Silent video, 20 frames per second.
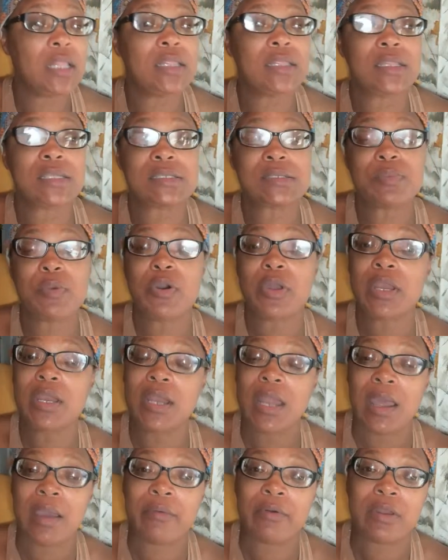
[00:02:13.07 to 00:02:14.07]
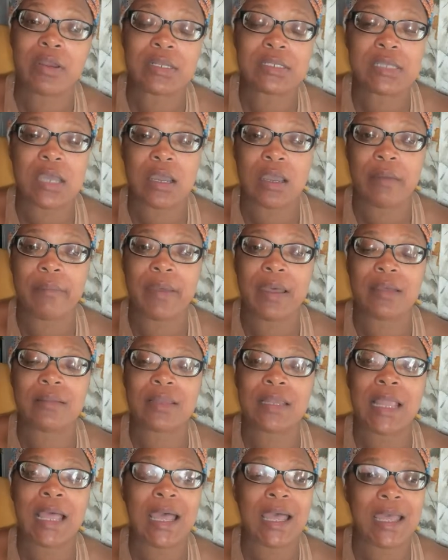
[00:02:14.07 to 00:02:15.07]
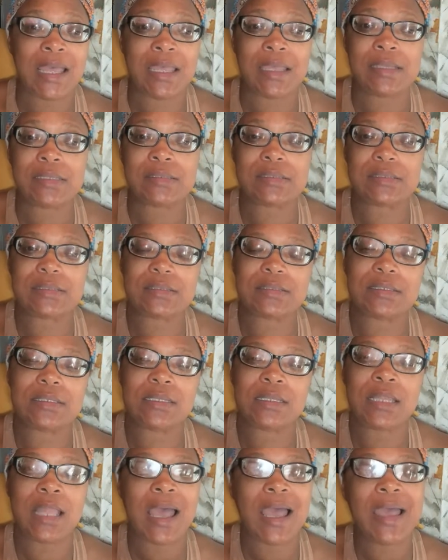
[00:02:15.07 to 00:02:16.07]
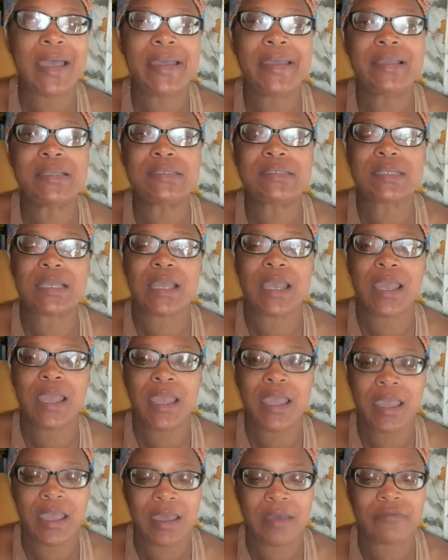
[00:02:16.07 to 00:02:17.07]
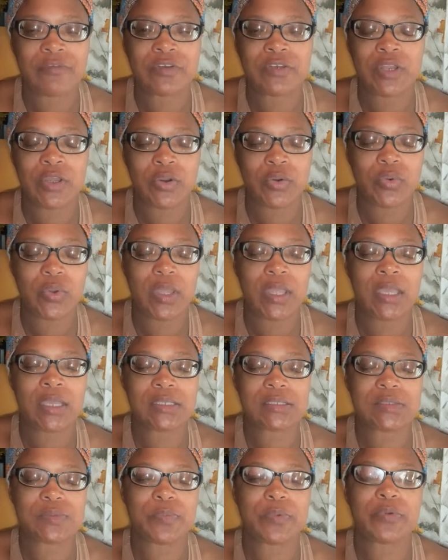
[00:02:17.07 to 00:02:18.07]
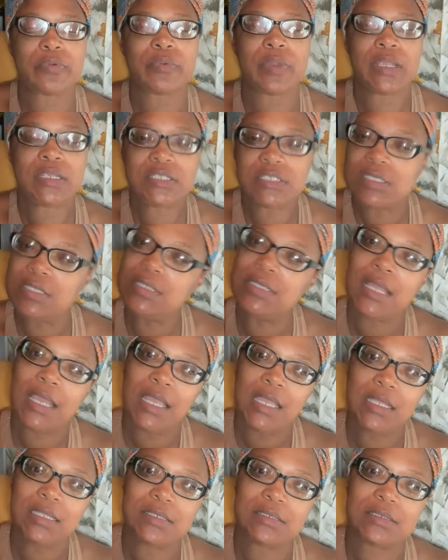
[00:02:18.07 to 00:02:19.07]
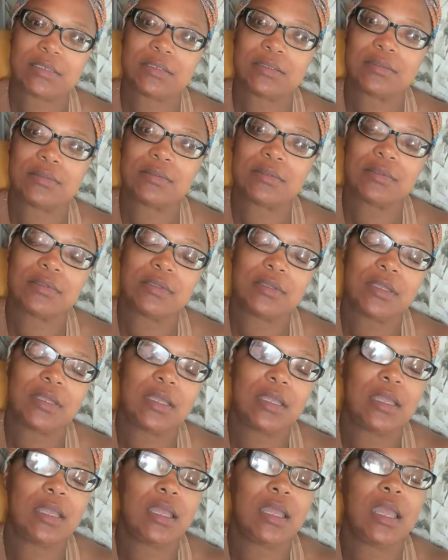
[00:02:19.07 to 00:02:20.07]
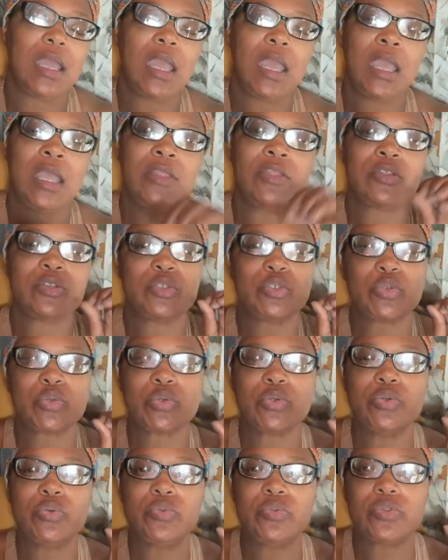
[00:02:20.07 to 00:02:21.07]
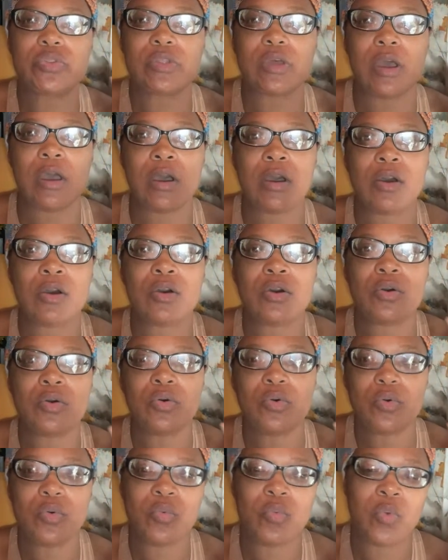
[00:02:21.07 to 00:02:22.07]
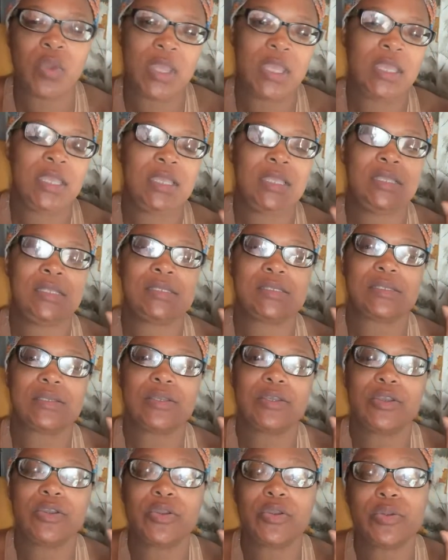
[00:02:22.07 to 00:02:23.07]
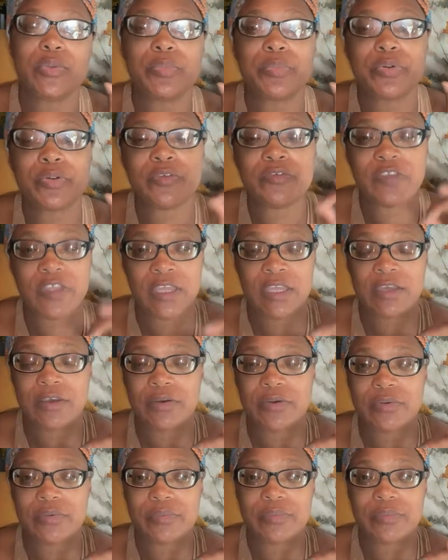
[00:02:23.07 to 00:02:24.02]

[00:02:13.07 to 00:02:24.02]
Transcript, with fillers: This morning, I want to talk about lies. Lies have no expiration date, and the truth always prevails.